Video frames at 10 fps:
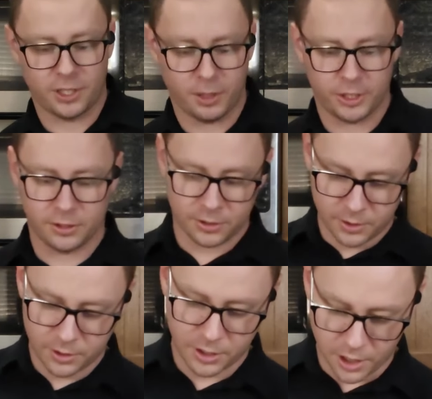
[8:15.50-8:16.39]
timing.
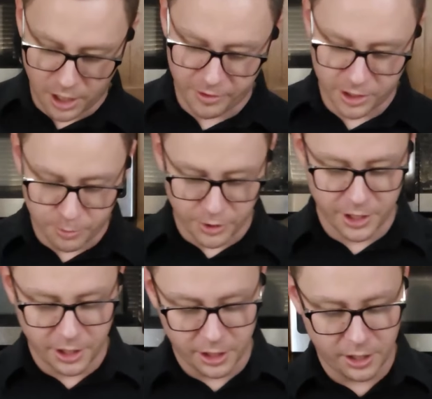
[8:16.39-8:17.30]
Oven is
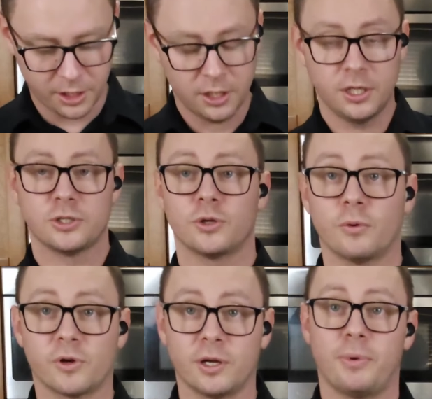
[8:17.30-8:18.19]
preheated, so
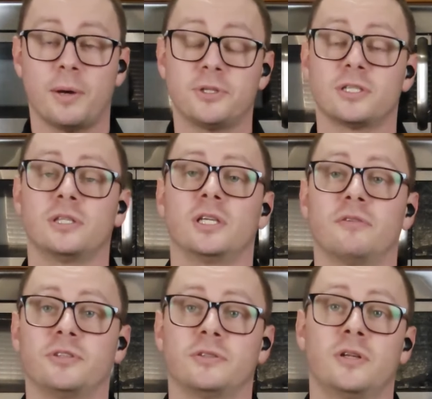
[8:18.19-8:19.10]
we're going to pop these in the
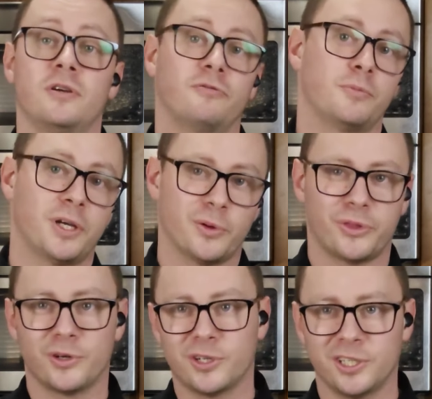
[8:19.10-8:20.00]
oven for about
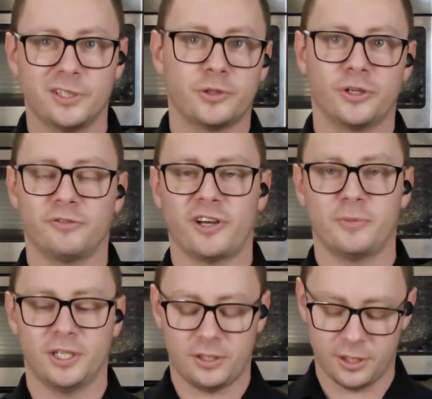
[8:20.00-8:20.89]
30-35
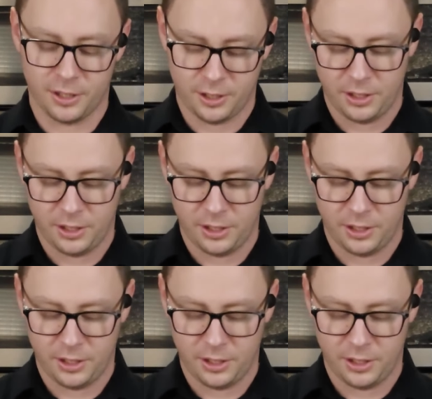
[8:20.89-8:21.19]
minutes.